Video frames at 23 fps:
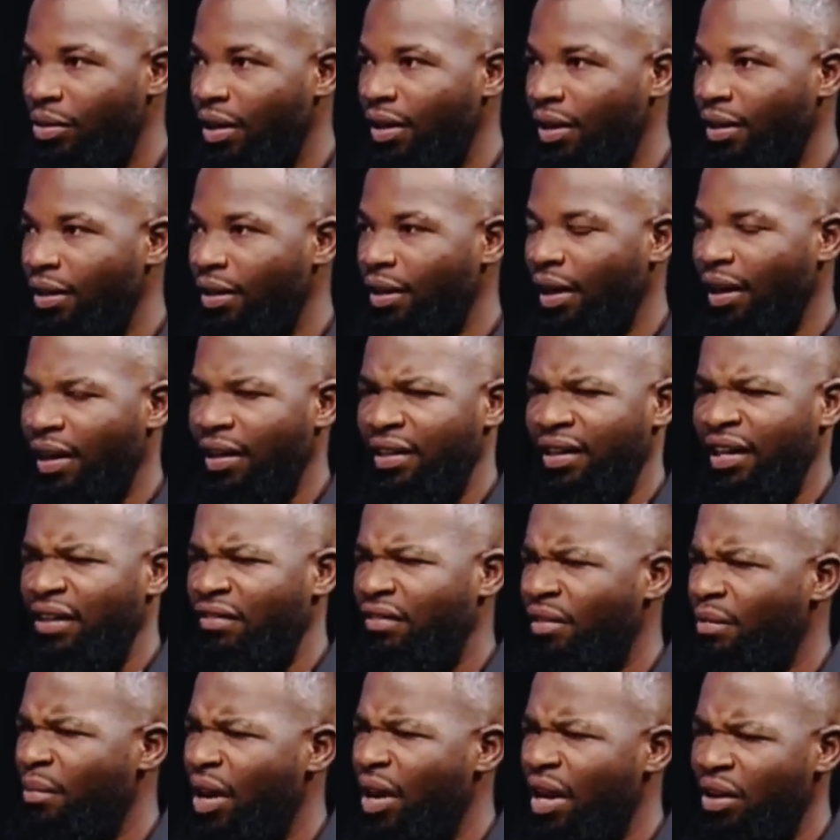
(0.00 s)
it. And
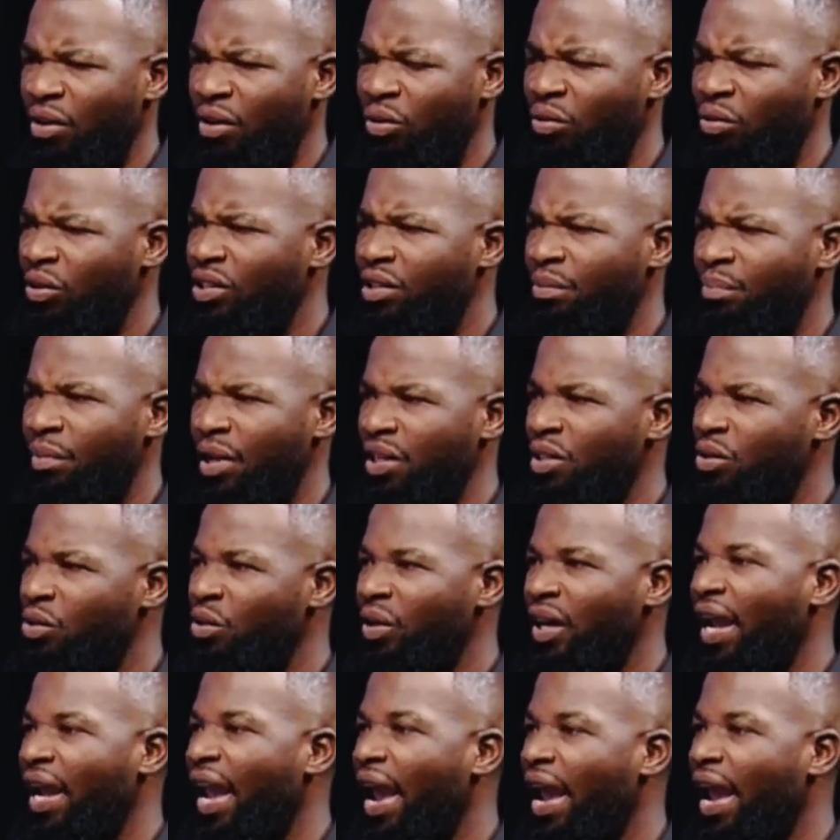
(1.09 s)
everybody who is
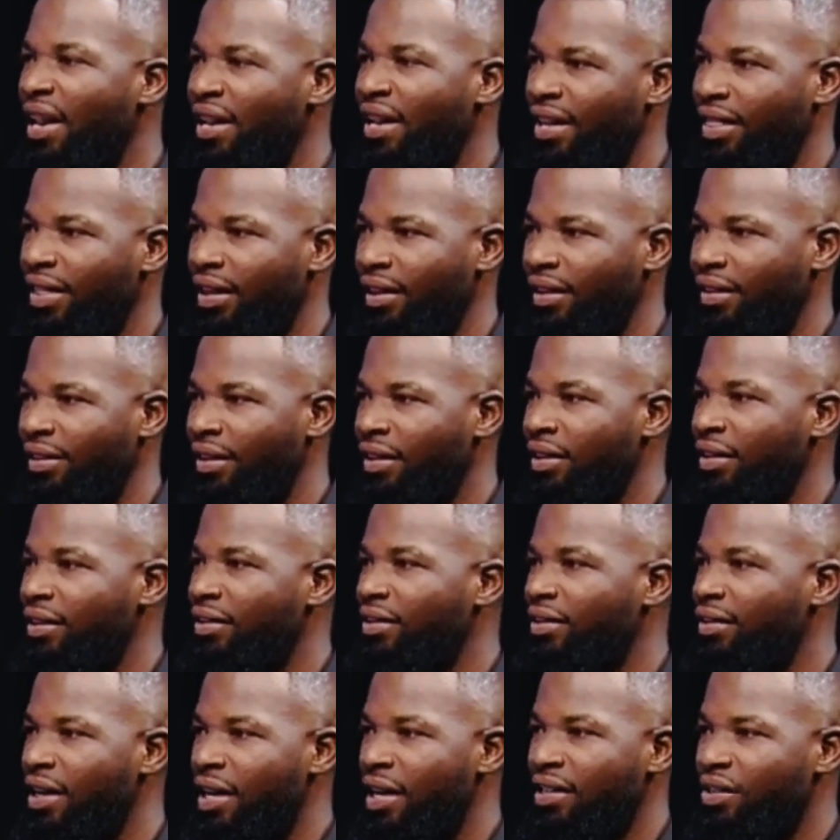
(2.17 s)
pursuing anything,
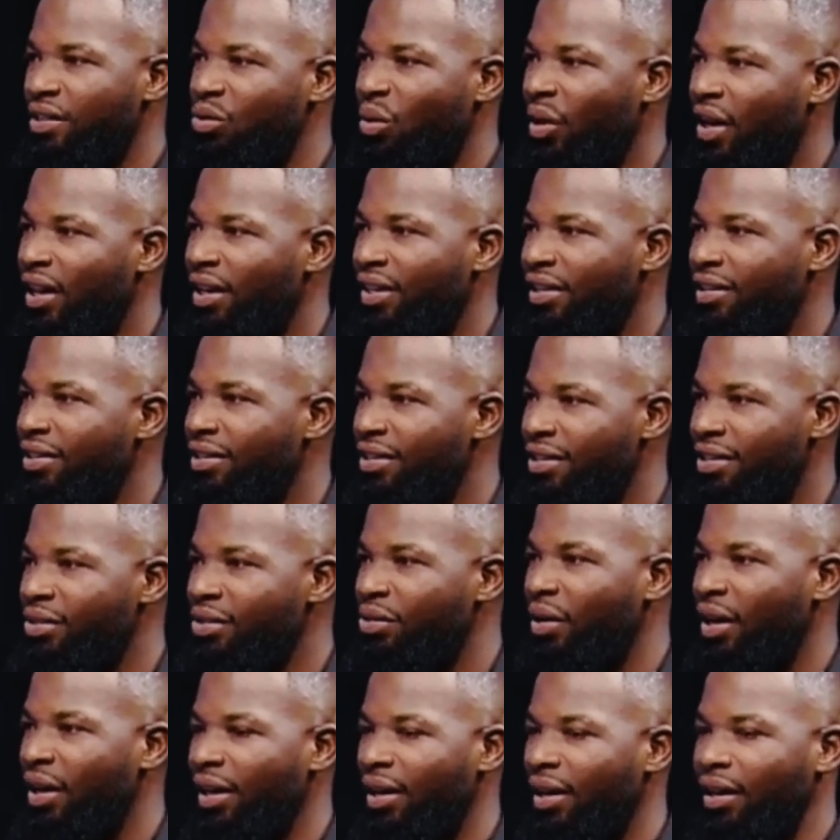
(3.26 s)
just do
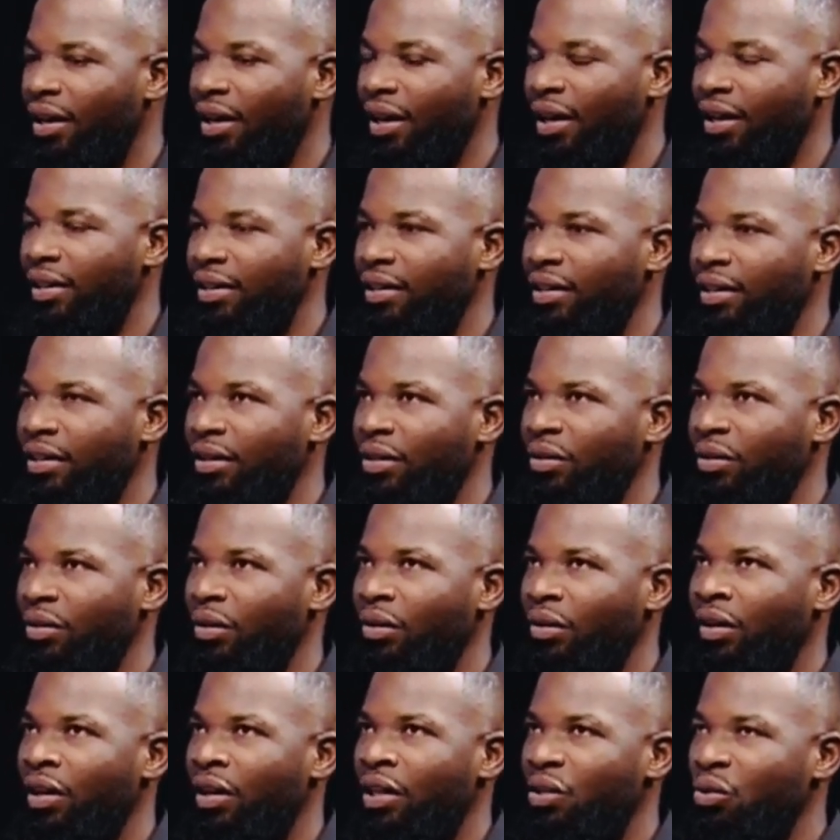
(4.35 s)
it. And,
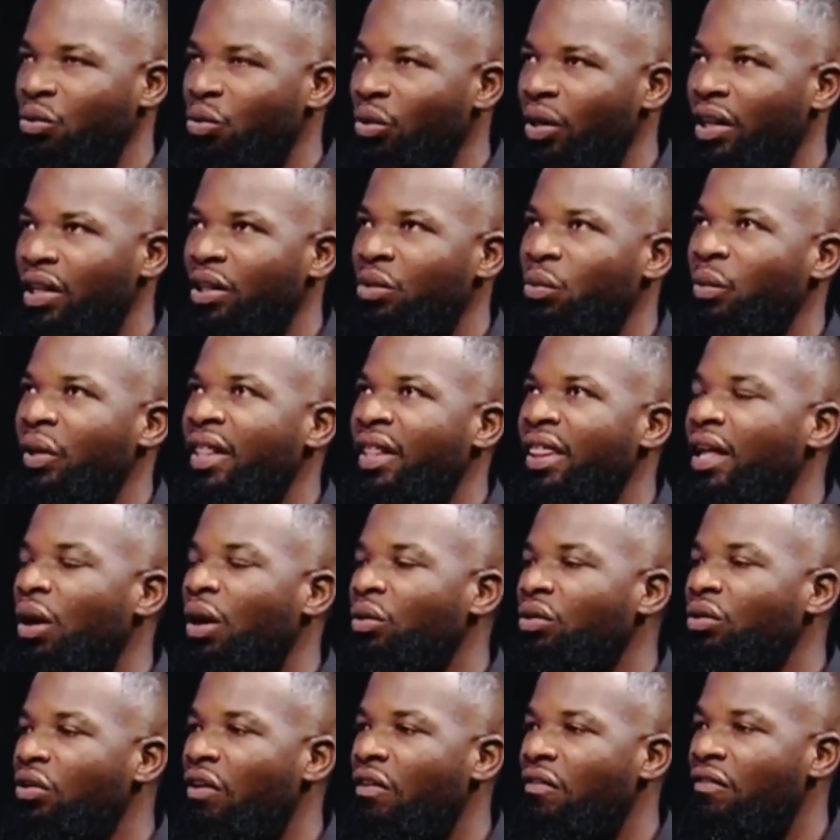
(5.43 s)
do it
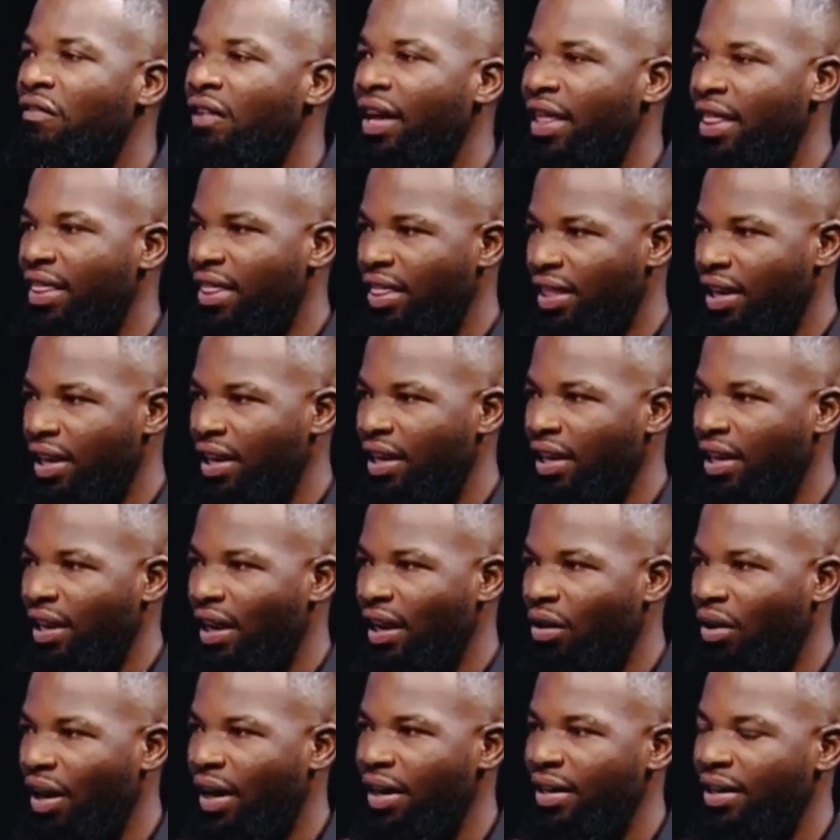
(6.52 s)
without overthinking
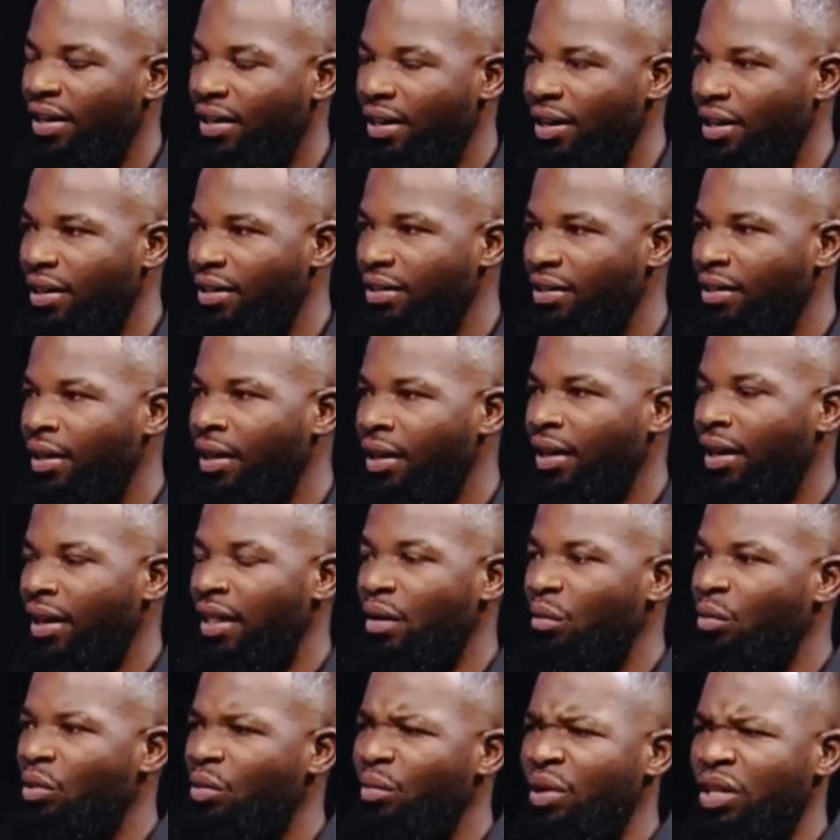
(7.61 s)
how hard it is.
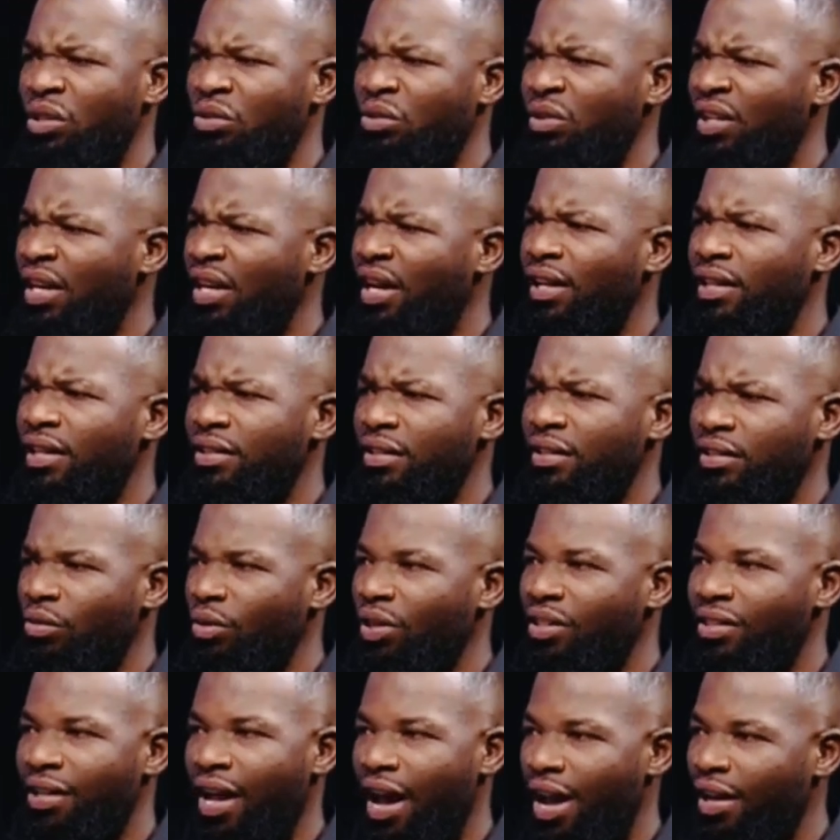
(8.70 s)
And the moment you realize it
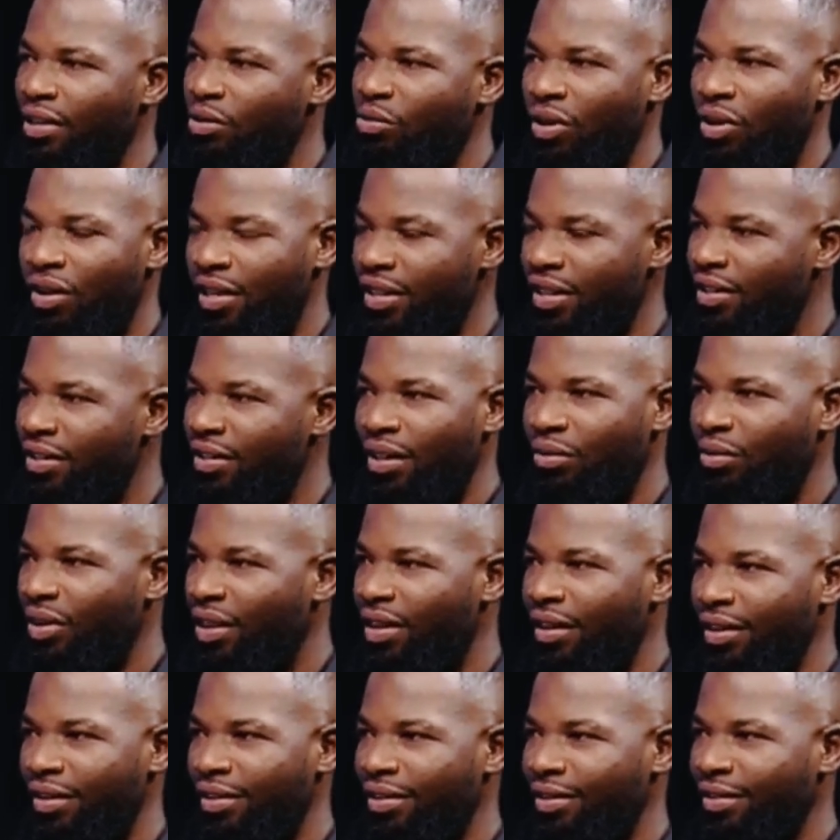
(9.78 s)
was hard, you're already done
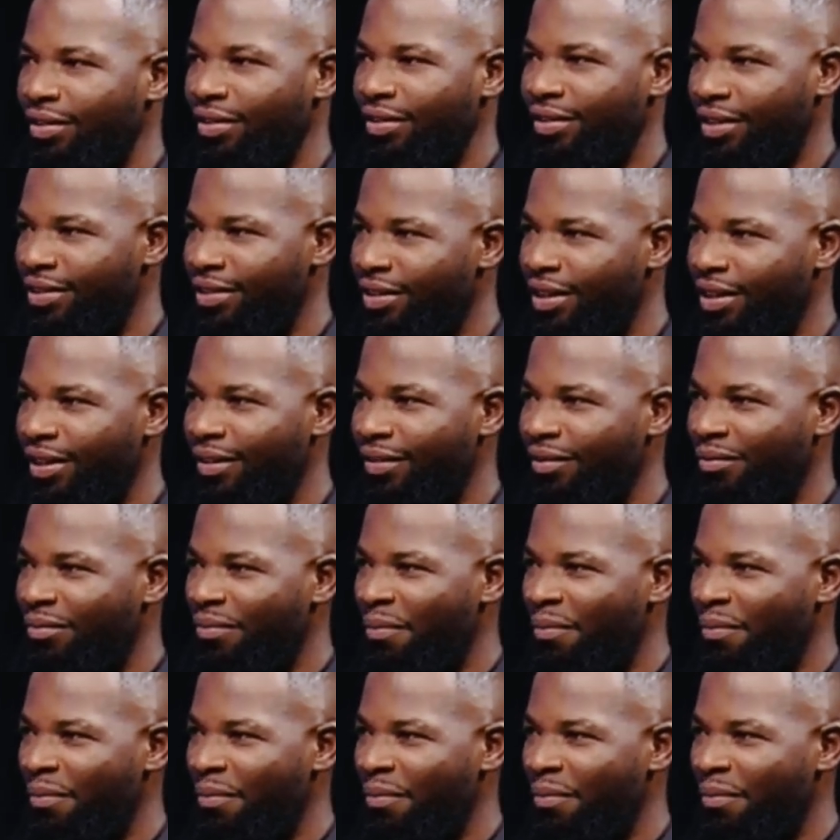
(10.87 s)
with it. That's it.